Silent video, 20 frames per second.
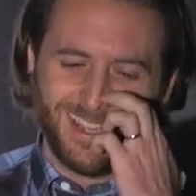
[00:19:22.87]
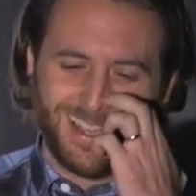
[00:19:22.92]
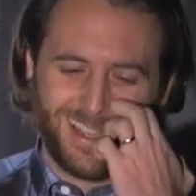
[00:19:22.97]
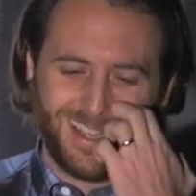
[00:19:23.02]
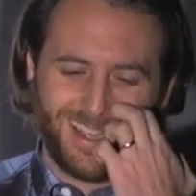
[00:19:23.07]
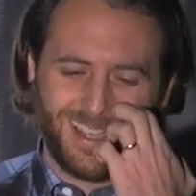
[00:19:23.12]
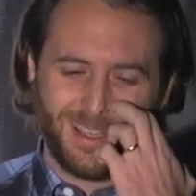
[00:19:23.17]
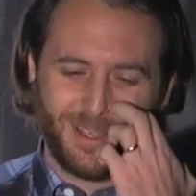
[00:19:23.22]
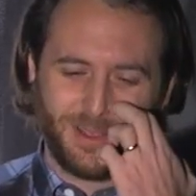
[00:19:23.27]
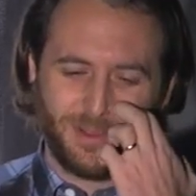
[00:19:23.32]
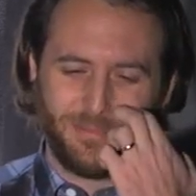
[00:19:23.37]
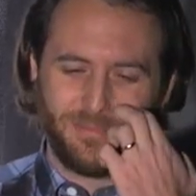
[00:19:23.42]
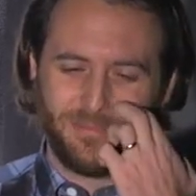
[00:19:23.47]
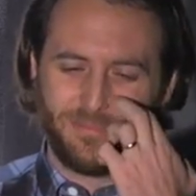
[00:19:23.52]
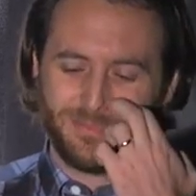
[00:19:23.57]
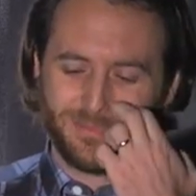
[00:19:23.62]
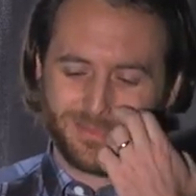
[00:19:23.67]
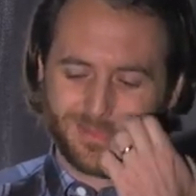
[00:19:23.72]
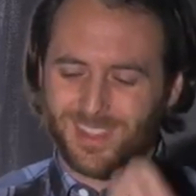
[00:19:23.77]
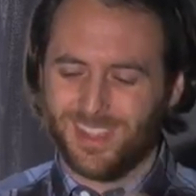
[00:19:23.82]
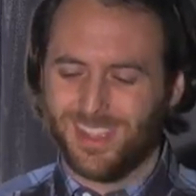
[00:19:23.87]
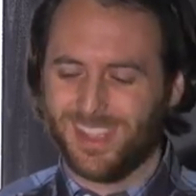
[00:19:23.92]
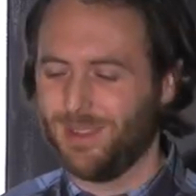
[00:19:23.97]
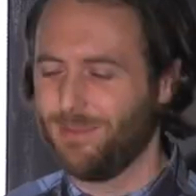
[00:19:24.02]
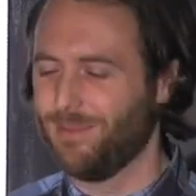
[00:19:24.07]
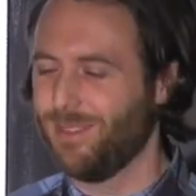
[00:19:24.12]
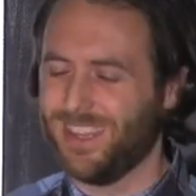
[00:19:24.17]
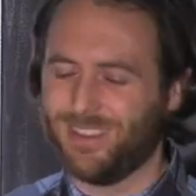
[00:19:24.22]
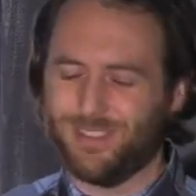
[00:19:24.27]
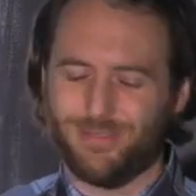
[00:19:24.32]
And
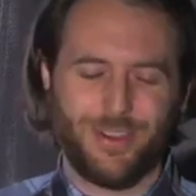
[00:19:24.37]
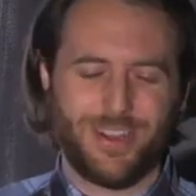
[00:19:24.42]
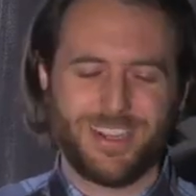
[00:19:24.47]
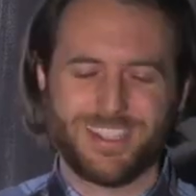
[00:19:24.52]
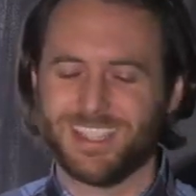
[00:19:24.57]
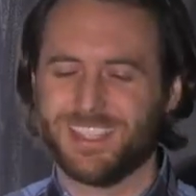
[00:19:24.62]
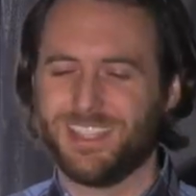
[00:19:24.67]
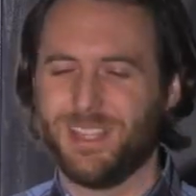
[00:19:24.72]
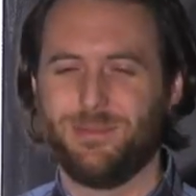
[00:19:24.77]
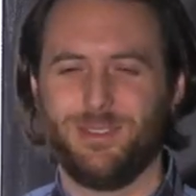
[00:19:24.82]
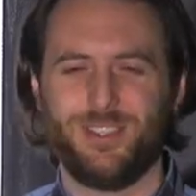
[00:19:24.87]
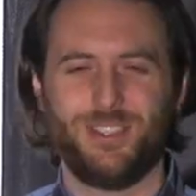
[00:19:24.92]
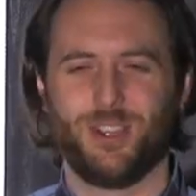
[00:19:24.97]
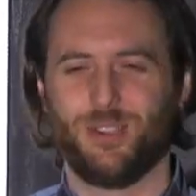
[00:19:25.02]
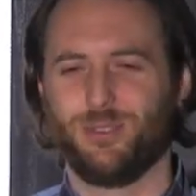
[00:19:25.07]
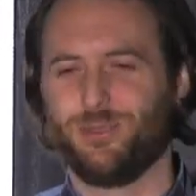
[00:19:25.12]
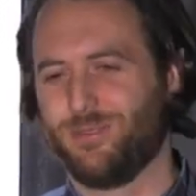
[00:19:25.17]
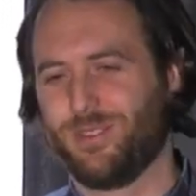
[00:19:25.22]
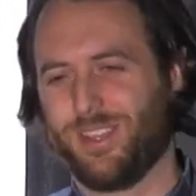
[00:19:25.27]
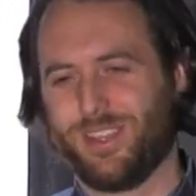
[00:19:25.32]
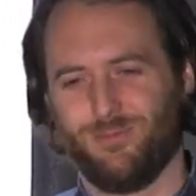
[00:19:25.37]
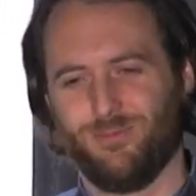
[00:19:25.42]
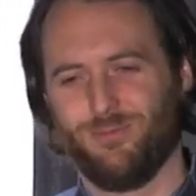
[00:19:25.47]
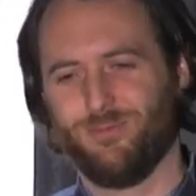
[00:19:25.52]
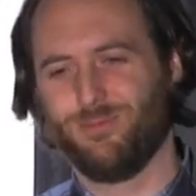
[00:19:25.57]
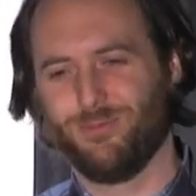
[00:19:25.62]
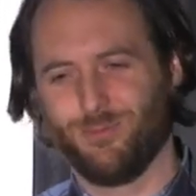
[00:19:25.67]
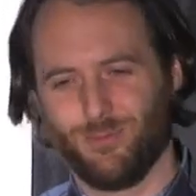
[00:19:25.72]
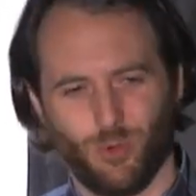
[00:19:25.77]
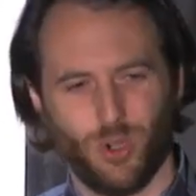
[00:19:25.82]
I'm like frantically, you know, like,
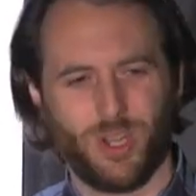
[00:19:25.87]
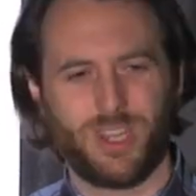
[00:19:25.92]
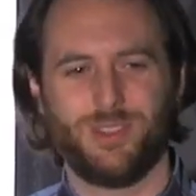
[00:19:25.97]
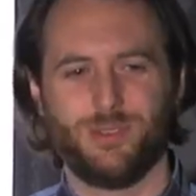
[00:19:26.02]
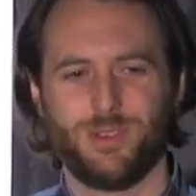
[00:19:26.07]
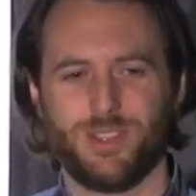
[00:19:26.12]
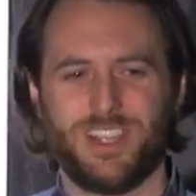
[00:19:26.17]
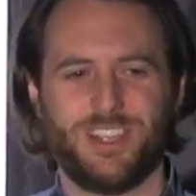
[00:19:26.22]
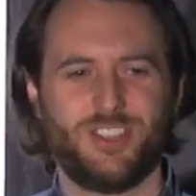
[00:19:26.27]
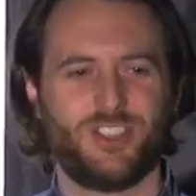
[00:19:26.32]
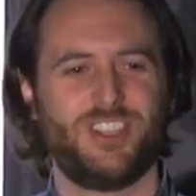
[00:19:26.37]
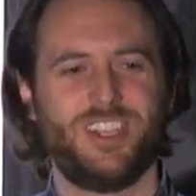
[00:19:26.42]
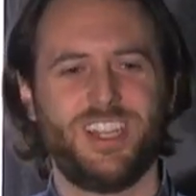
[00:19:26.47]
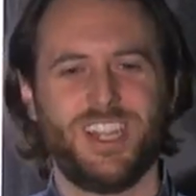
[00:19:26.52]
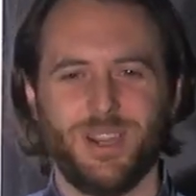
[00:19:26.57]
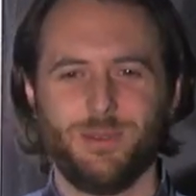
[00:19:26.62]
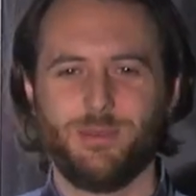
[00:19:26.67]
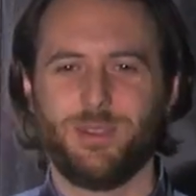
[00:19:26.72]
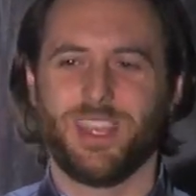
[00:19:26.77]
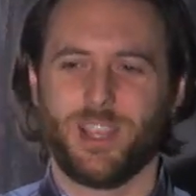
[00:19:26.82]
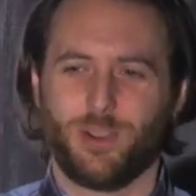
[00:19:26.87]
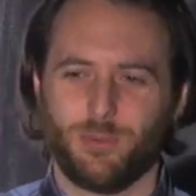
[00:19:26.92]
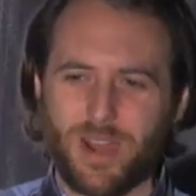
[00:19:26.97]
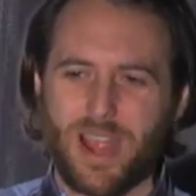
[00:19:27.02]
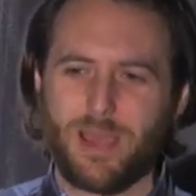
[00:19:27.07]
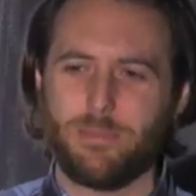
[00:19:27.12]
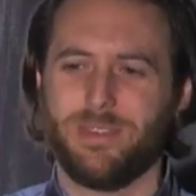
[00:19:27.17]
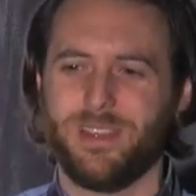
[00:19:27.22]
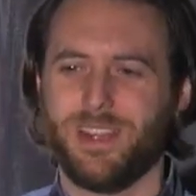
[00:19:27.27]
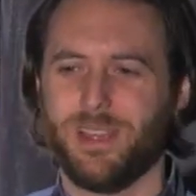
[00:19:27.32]
working with an engineer, and we like
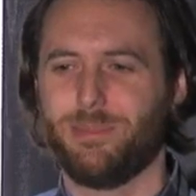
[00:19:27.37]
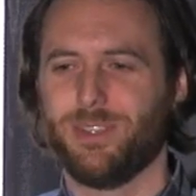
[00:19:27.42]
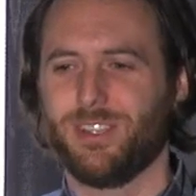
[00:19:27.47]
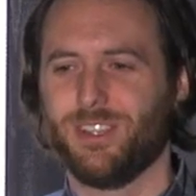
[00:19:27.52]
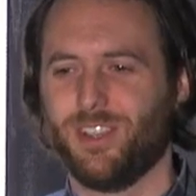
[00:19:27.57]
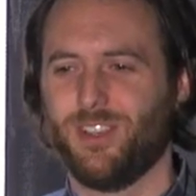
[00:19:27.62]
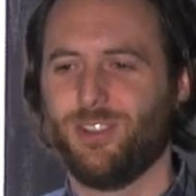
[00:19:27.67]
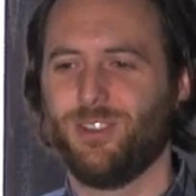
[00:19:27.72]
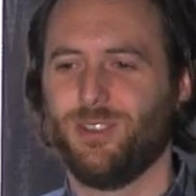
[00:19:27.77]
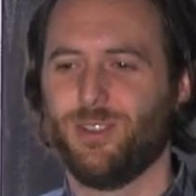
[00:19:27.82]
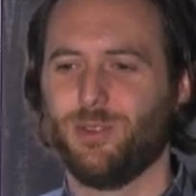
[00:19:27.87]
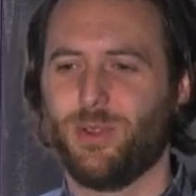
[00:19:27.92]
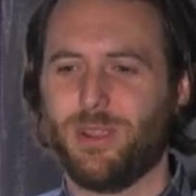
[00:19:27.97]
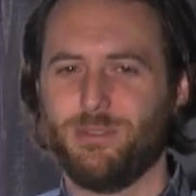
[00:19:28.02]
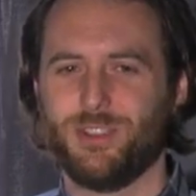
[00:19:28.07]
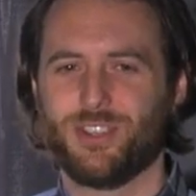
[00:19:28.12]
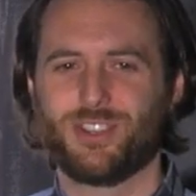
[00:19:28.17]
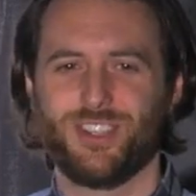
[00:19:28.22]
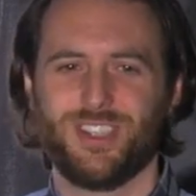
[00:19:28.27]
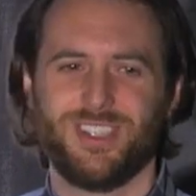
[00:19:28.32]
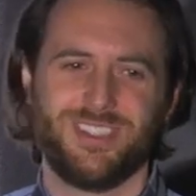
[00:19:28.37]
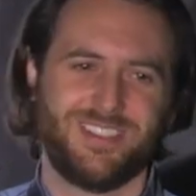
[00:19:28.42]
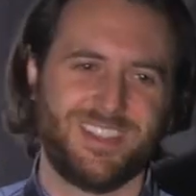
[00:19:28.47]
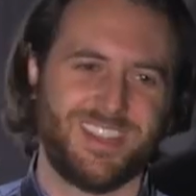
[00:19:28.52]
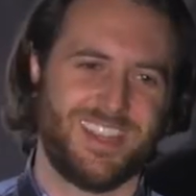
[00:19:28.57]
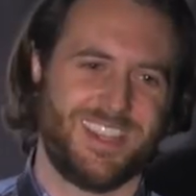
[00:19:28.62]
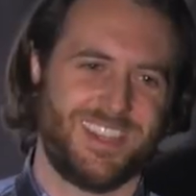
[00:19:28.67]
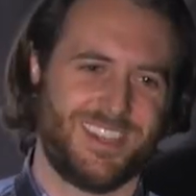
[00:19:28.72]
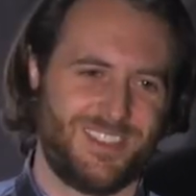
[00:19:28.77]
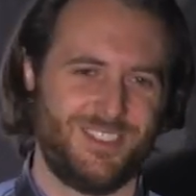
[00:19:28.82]
wrap it up in code the way we should have,
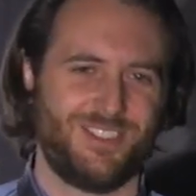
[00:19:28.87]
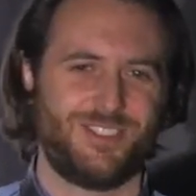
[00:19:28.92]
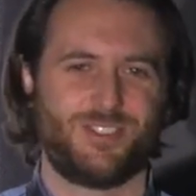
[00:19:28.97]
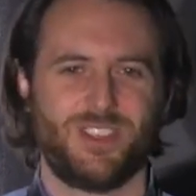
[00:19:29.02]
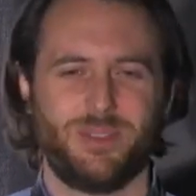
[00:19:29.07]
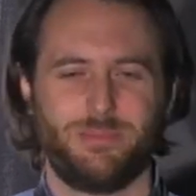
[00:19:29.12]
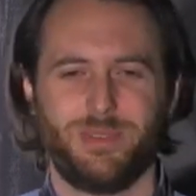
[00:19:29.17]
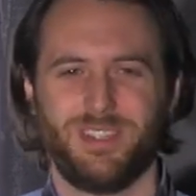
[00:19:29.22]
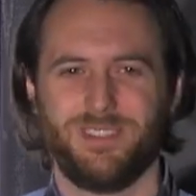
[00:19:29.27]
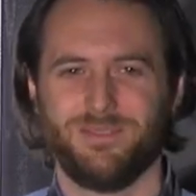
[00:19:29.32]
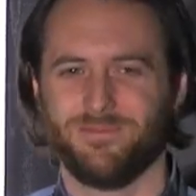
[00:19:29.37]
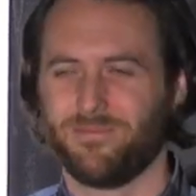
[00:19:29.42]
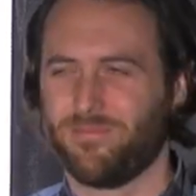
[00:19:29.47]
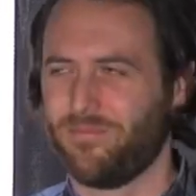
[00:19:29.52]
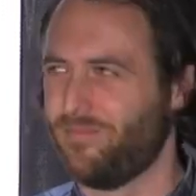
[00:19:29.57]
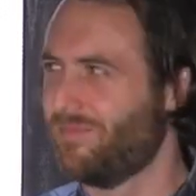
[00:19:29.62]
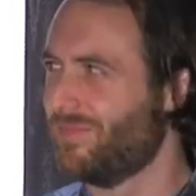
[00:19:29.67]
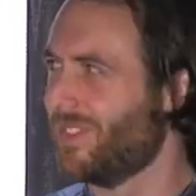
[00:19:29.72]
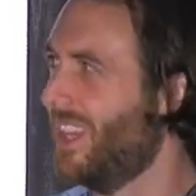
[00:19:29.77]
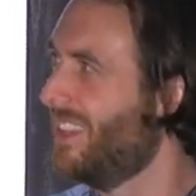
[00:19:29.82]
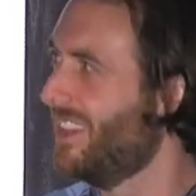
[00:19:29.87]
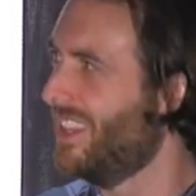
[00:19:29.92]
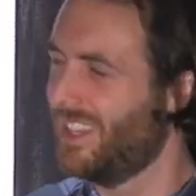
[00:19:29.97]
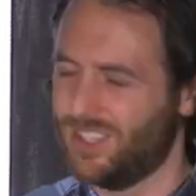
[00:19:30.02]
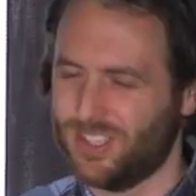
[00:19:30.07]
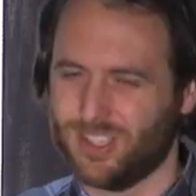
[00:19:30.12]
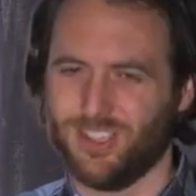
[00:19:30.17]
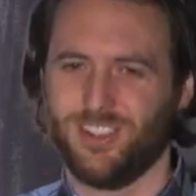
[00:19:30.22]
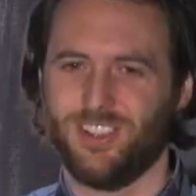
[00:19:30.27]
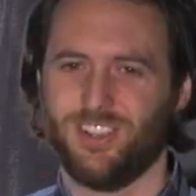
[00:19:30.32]
and like you ship it and
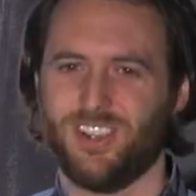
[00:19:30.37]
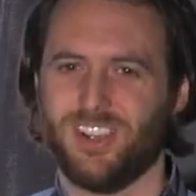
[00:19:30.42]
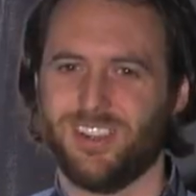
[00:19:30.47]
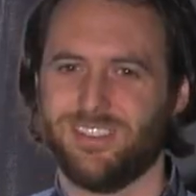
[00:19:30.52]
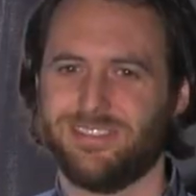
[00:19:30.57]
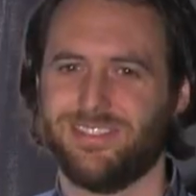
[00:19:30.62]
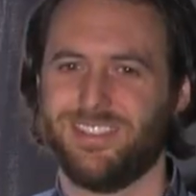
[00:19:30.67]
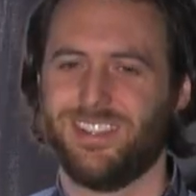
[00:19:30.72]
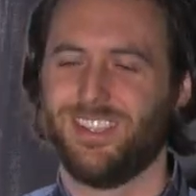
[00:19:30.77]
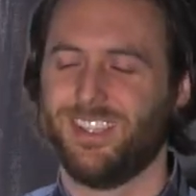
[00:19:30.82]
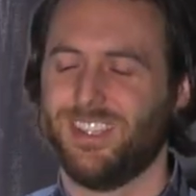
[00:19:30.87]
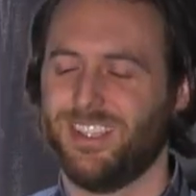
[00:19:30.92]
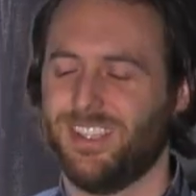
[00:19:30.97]
like turn it off.